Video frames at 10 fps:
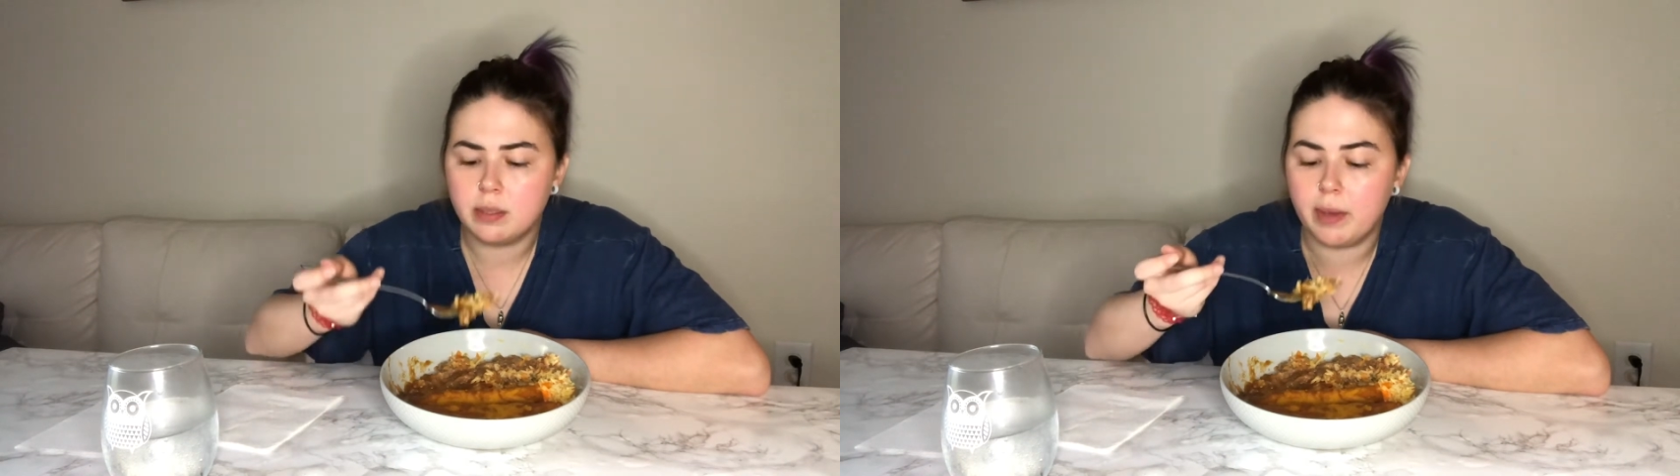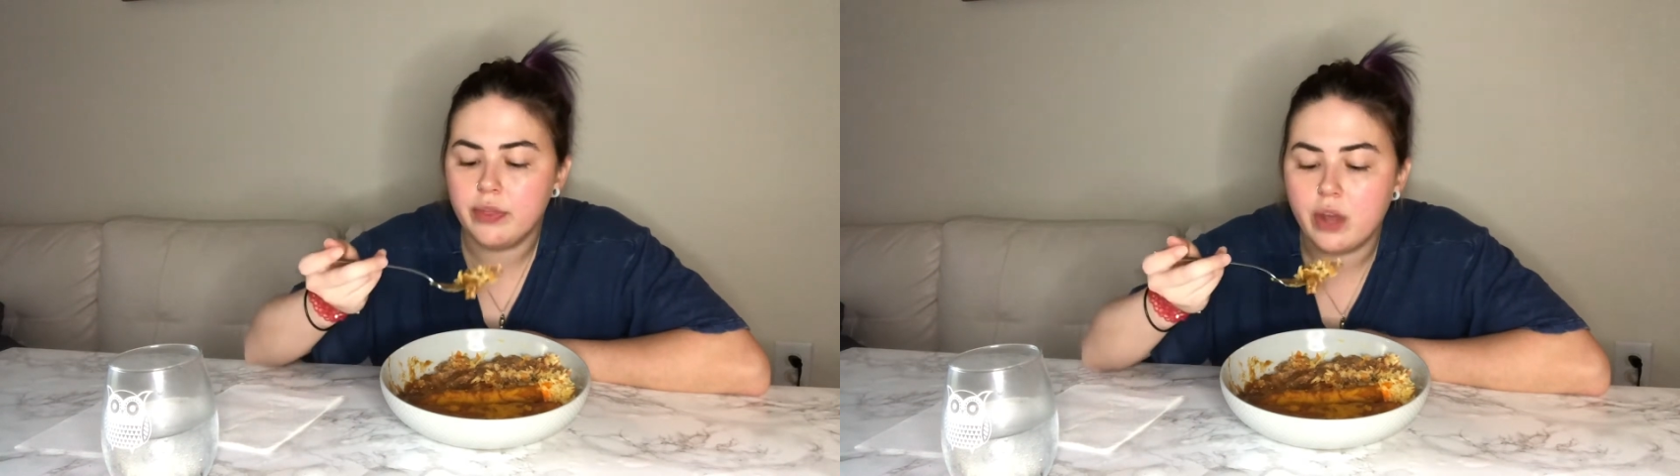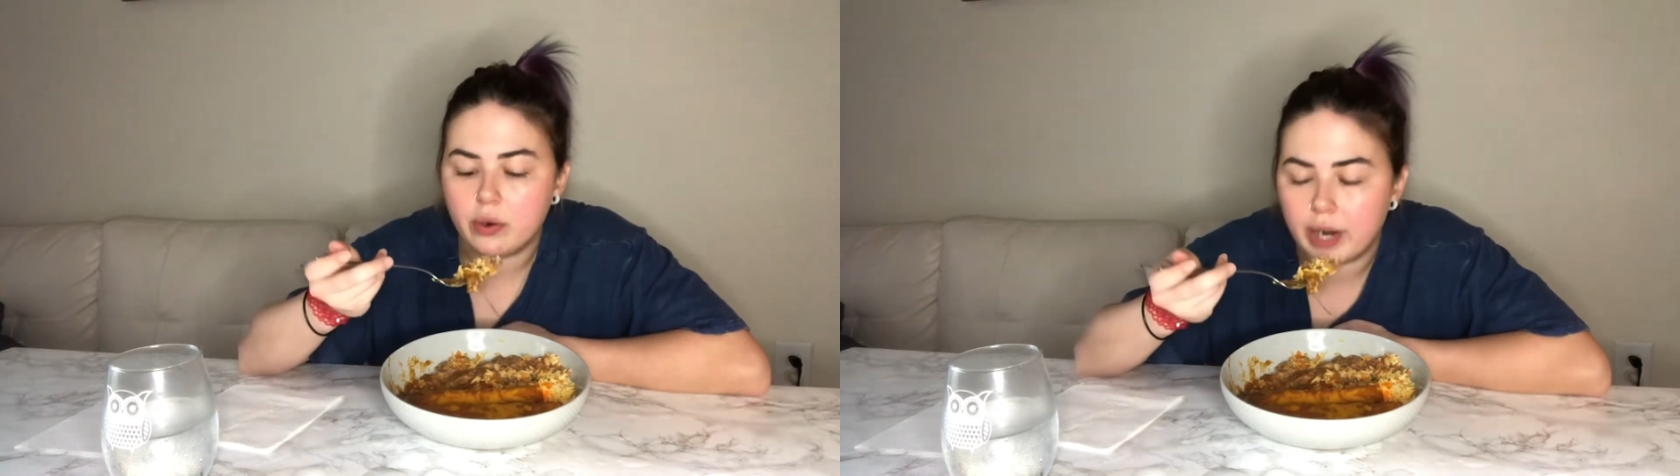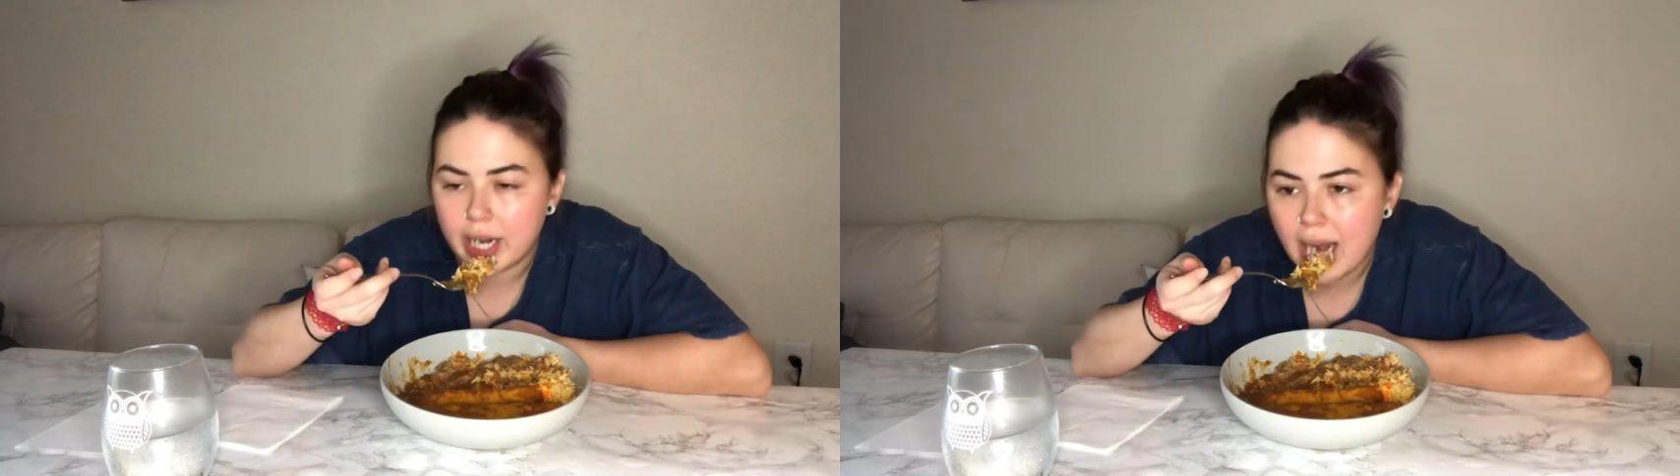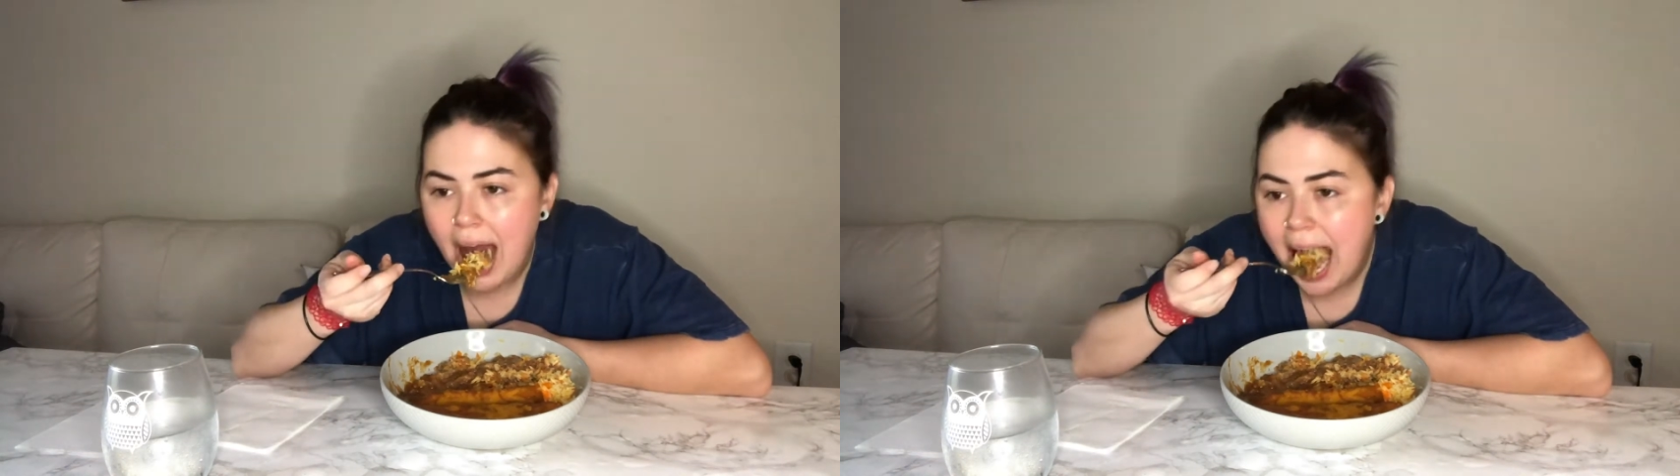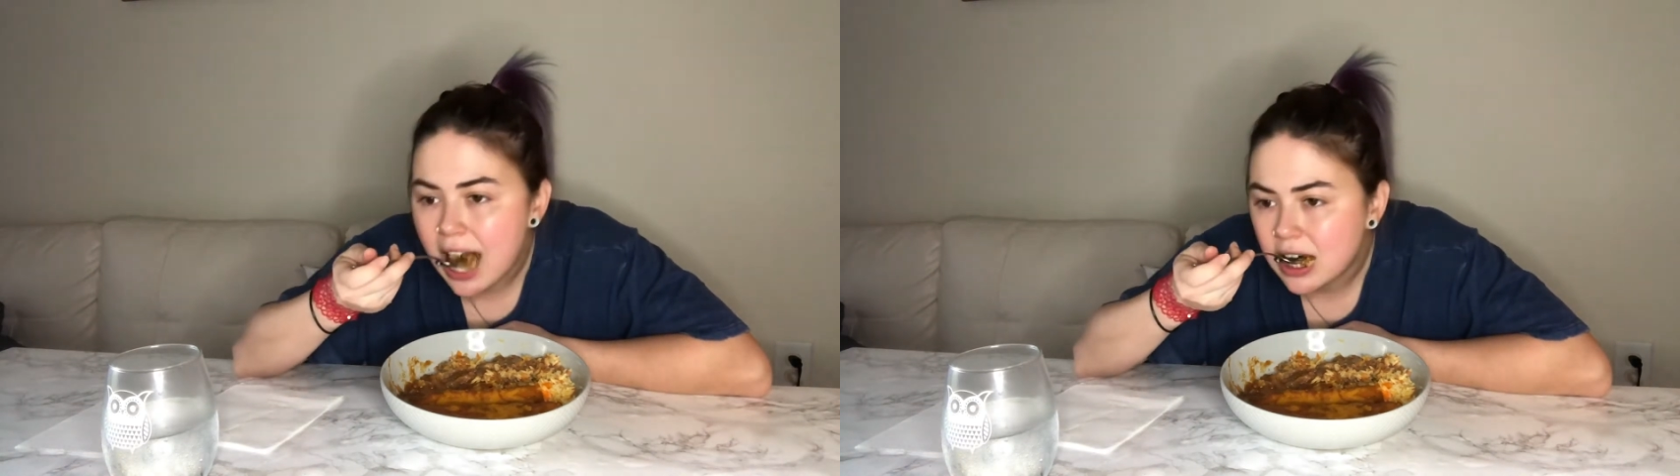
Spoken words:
a month already